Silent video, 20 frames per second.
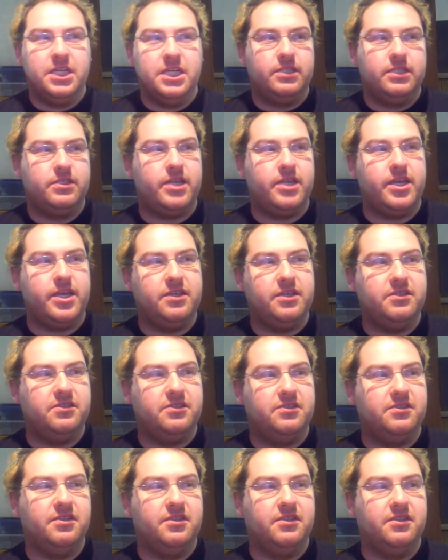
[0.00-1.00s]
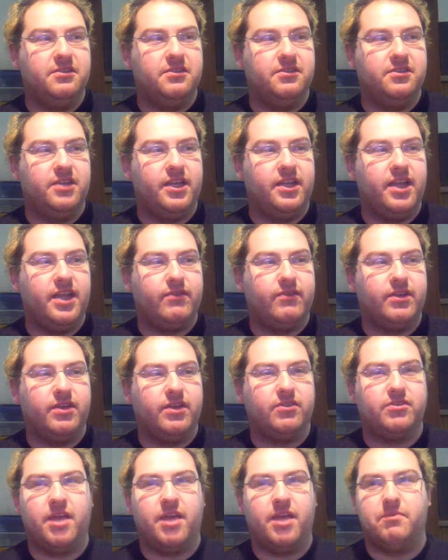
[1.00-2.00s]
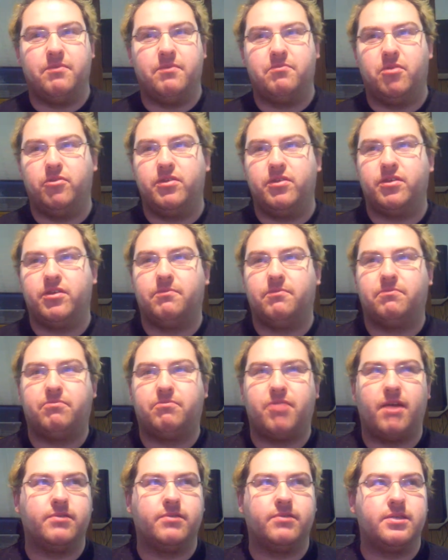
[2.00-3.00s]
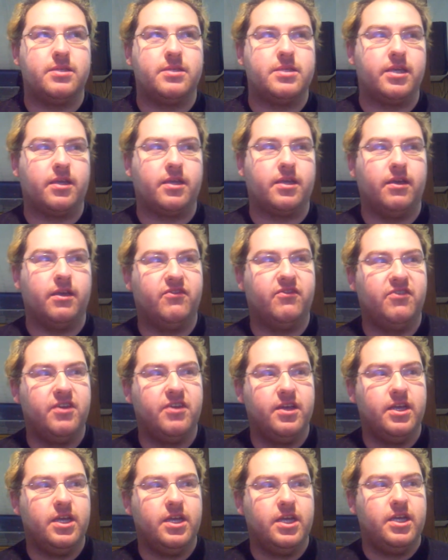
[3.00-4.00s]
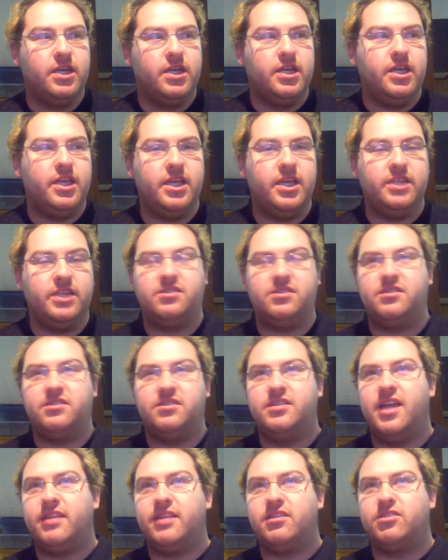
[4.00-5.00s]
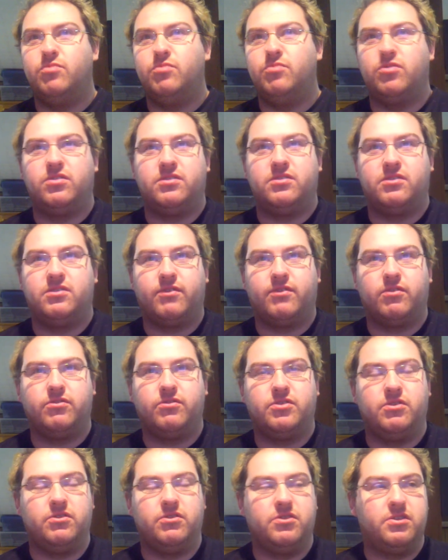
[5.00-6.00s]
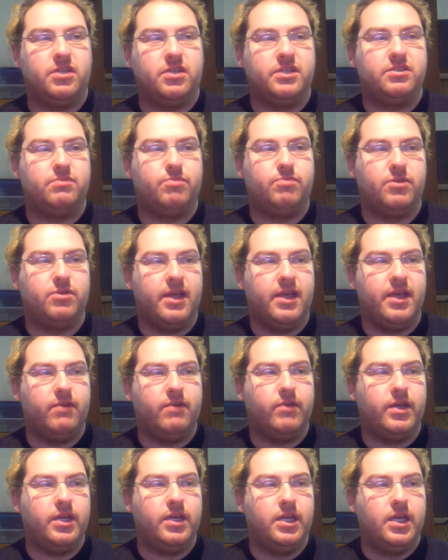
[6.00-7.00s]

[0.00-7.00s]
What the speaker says: knees and every other type of bone that you could probably think of. It's not the smoothest of coasters, let's put it that way.